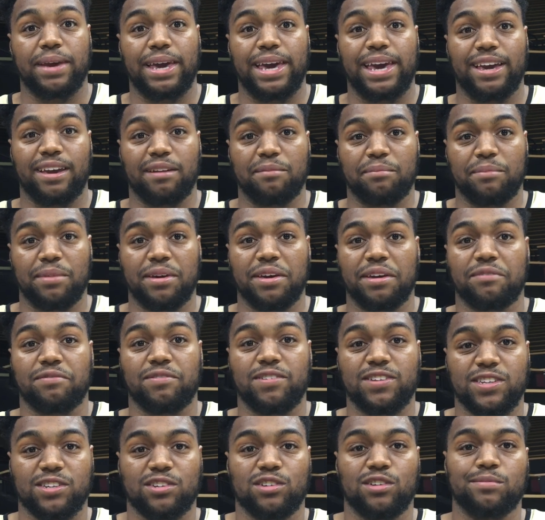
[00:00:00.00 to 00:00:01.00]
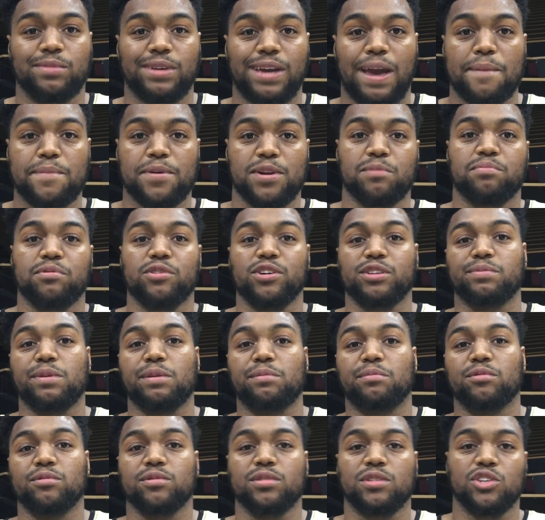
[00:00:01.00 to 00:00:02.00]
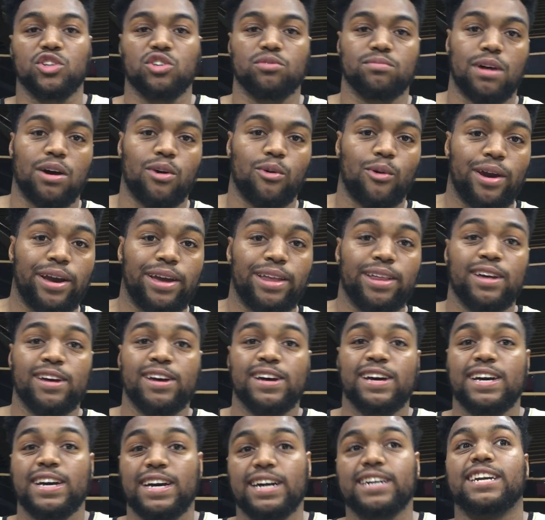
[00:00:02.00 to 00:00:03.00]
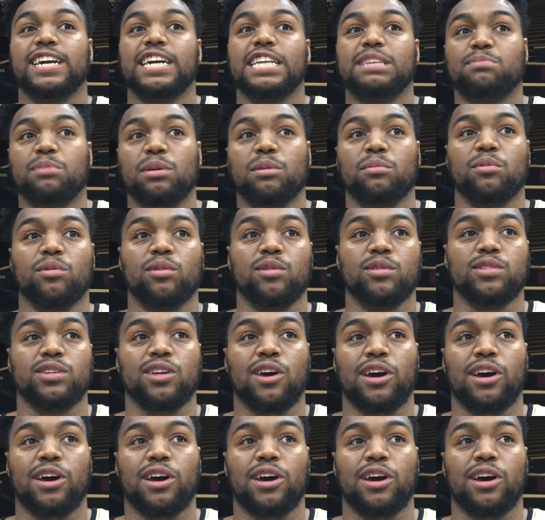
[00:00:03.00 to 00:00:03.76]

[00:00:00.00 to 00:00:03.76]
big and being physical and being able to push people and use my weight against people.